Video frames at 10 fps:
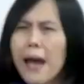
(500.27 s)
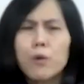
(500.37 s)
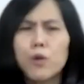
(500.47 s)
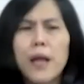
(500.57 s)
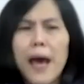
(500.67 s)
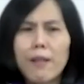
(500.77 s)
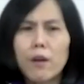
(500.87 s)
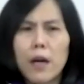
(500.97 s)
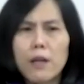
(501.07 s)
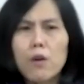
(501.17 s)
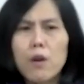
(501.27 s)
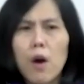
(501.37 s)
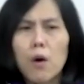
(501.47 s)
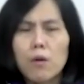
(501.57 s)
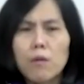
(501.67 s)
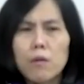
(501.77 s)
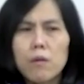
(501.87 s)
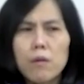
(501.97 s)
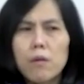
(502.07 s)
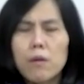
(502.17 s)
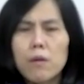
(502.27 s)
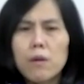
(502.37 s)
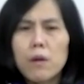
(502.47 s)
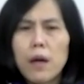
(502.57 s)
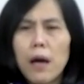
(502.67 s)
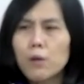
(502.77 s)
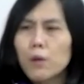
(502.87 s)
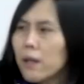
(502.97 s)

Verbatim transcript: to do that though? I don't know. How to your